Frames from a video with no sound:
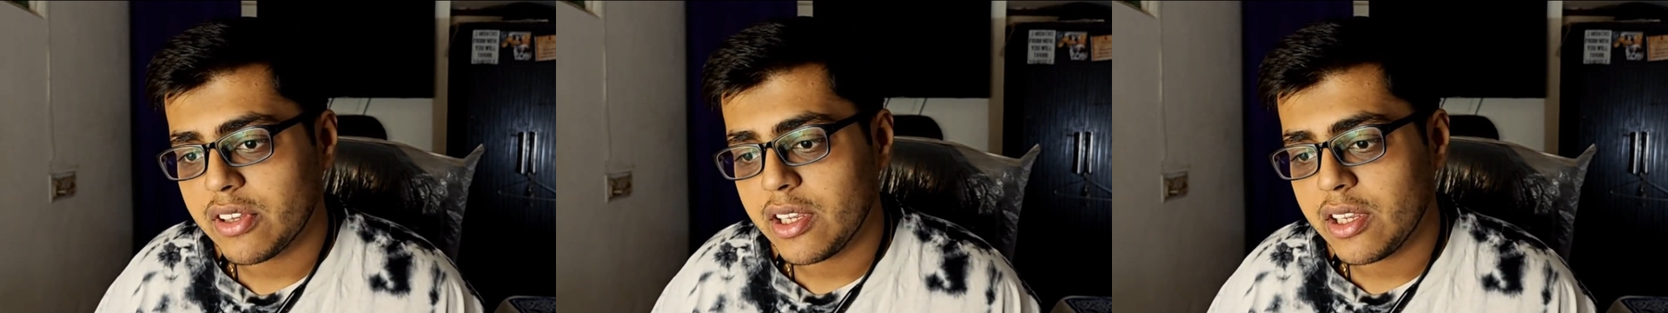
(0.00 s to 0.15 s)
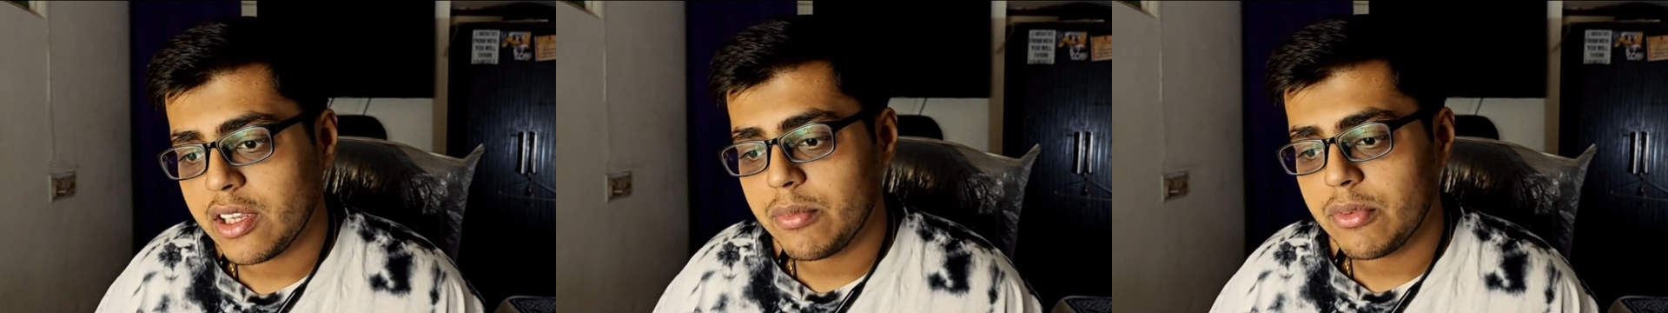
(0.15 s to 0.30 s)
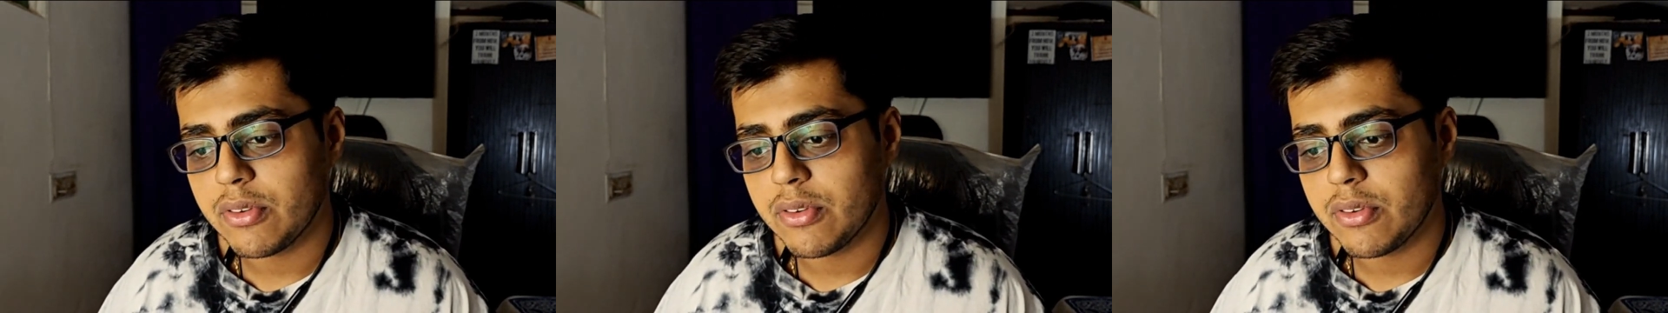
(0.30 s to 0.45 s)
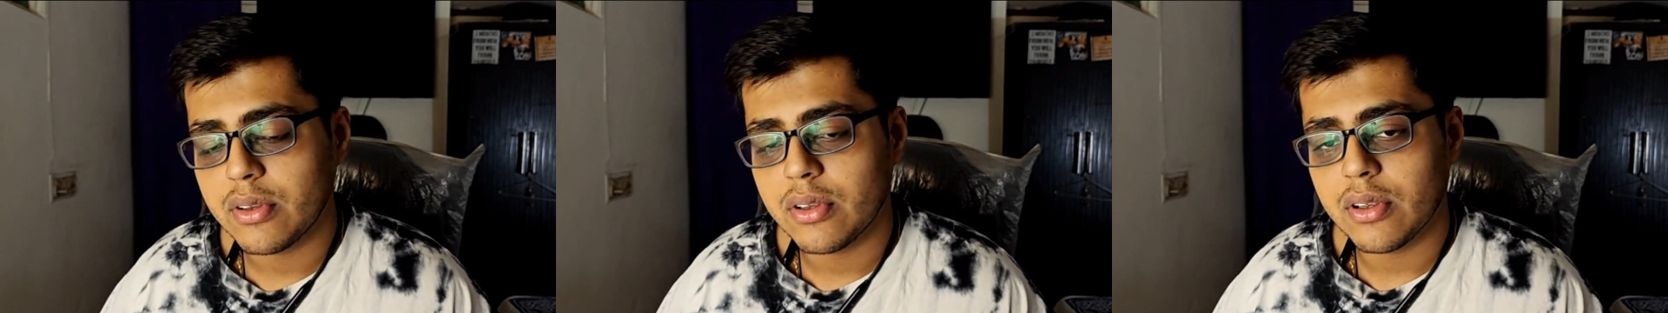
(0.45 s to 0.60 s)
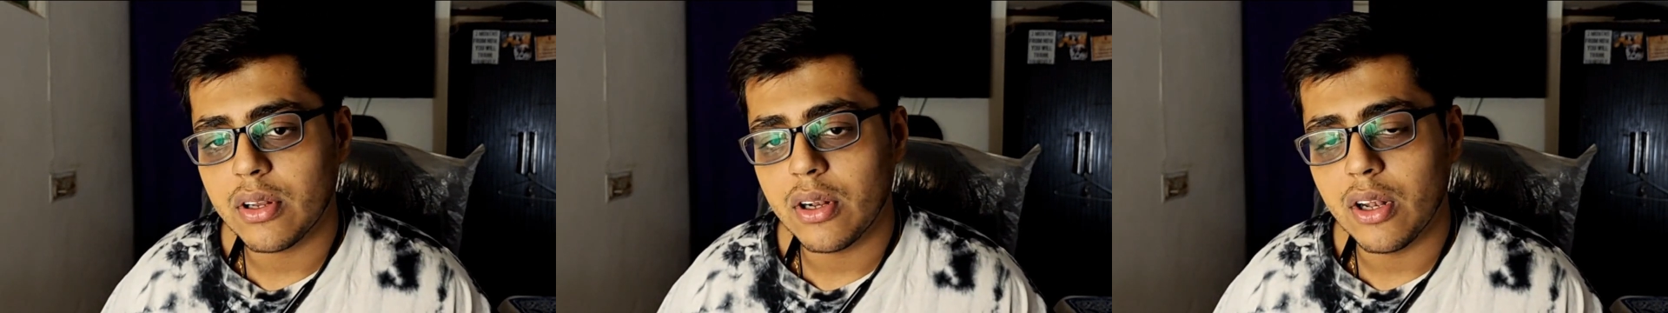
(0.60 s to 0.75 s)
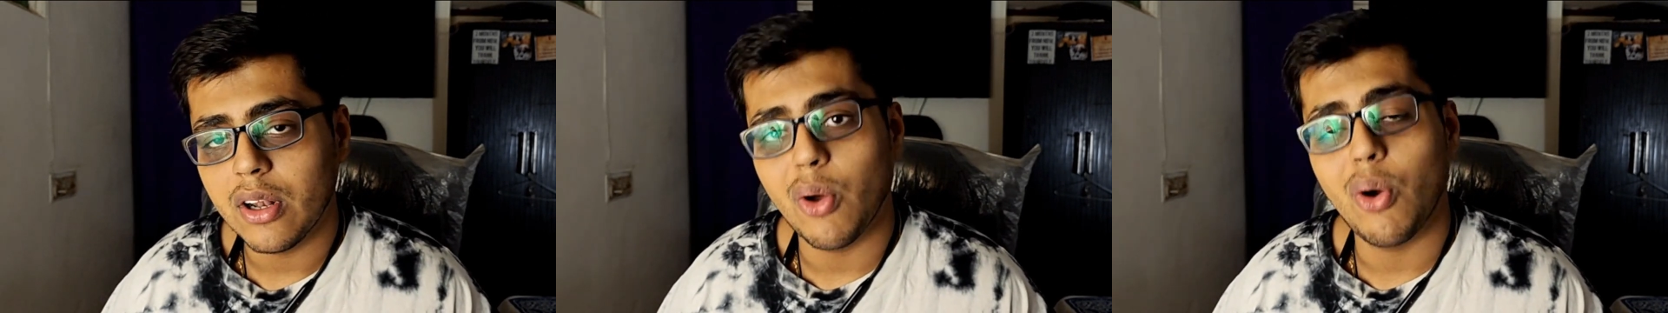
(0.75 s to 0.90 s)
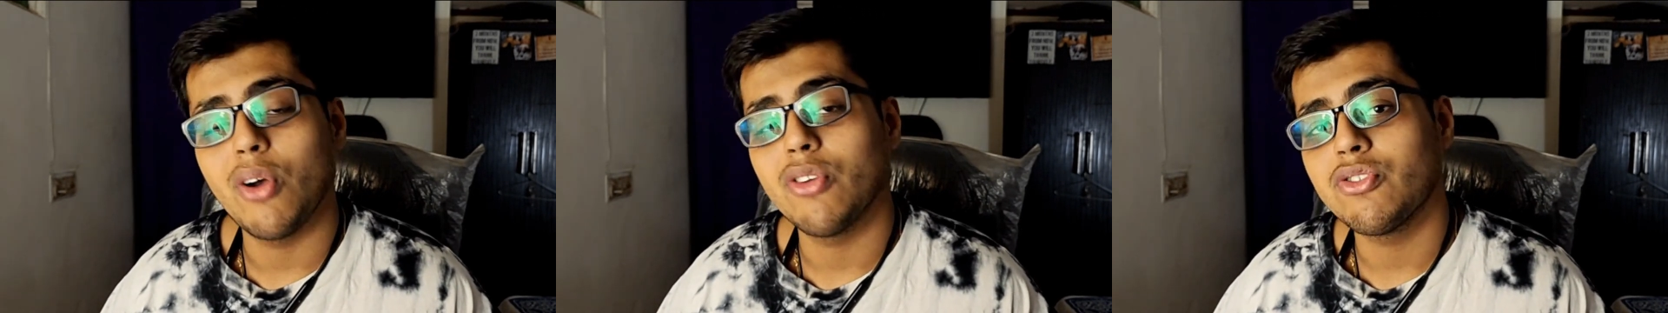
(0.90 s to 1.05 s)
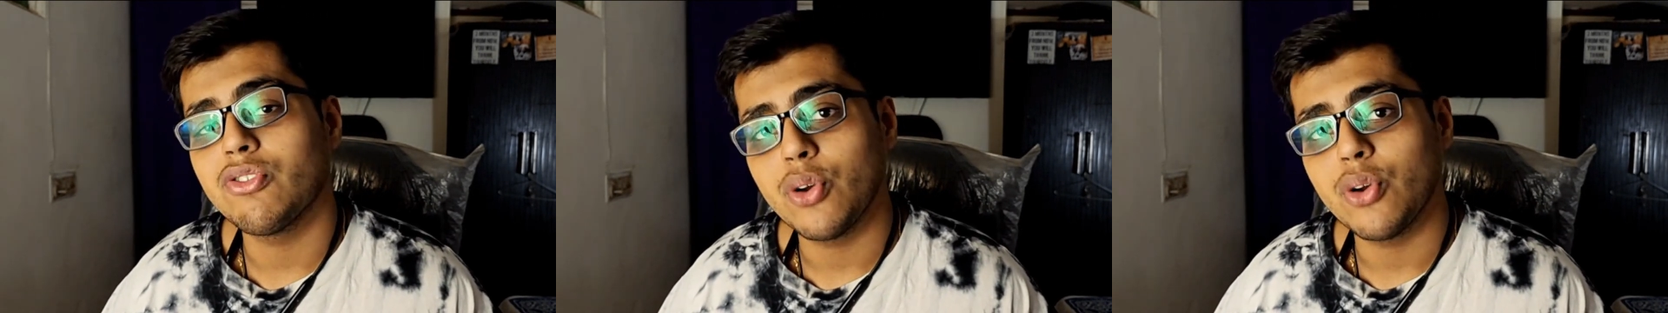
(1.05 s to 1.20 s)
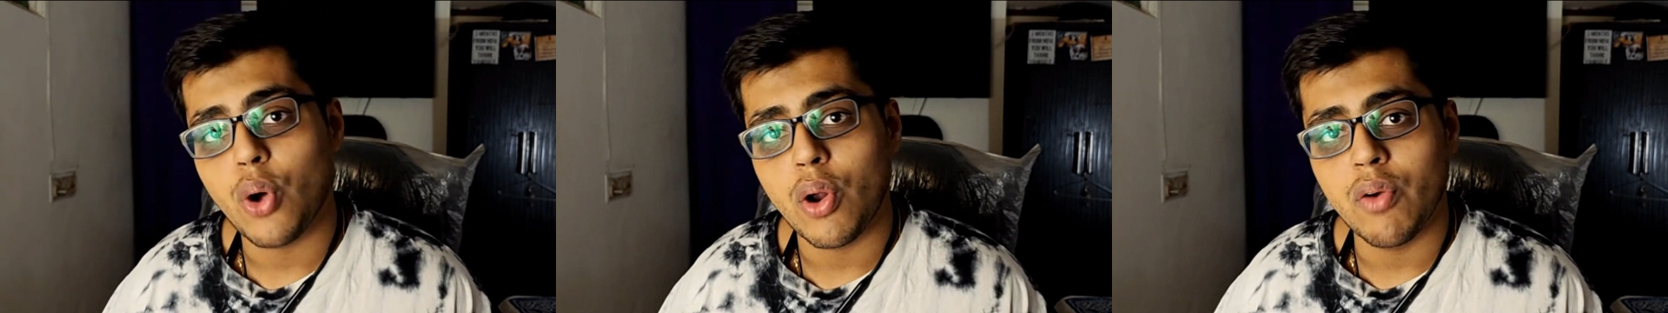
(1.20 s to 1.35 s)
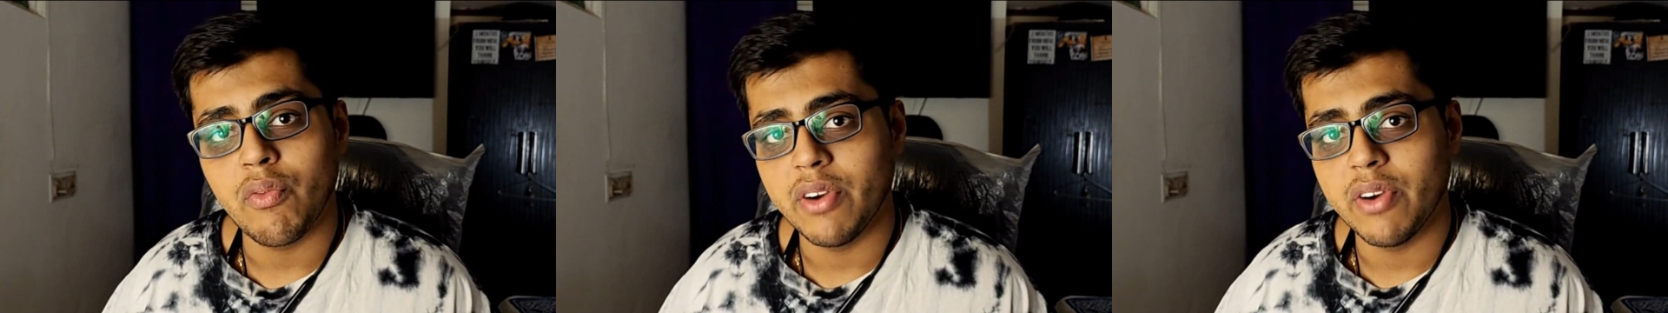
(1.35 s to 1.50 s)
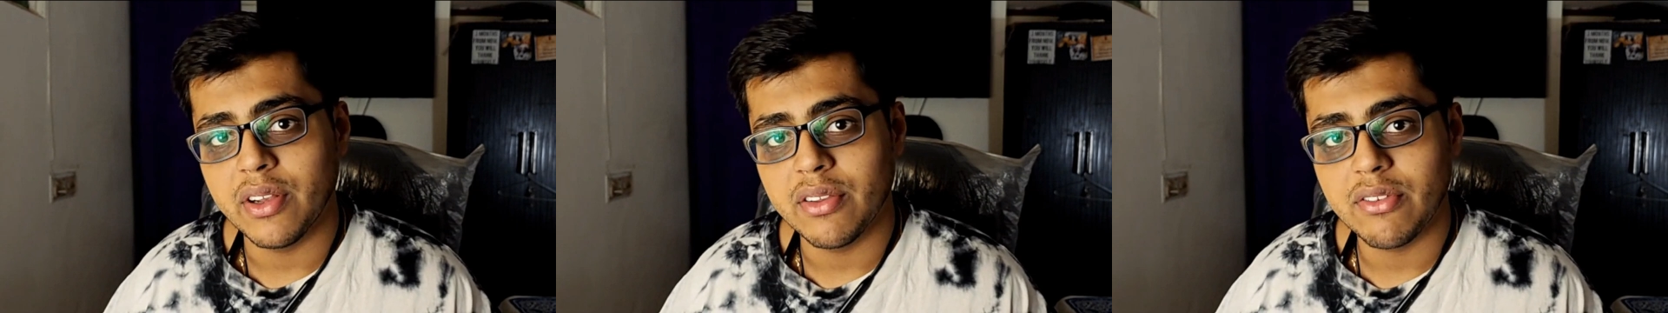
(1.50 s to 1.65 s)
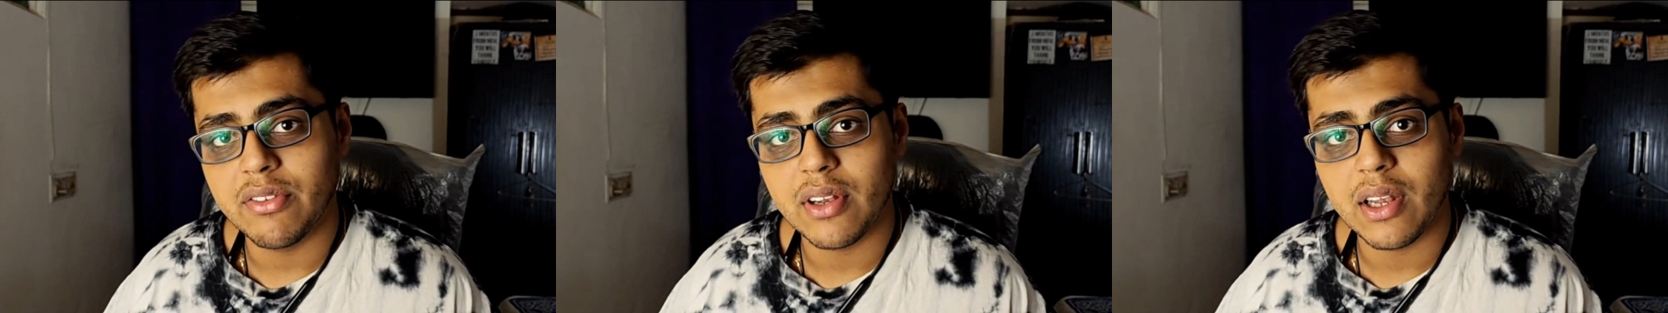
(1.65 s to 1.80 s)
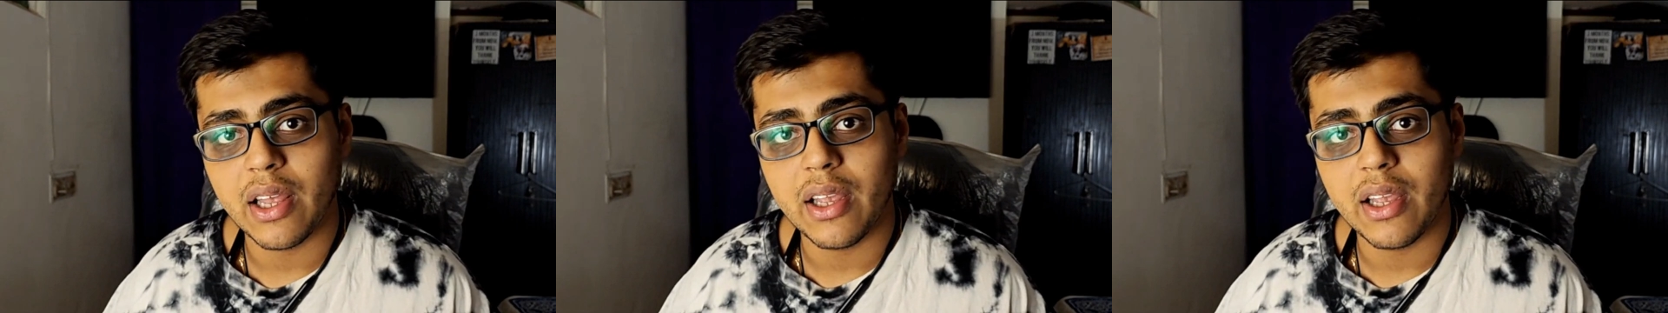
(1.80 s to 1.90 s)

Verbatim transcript: seems lost on confidence.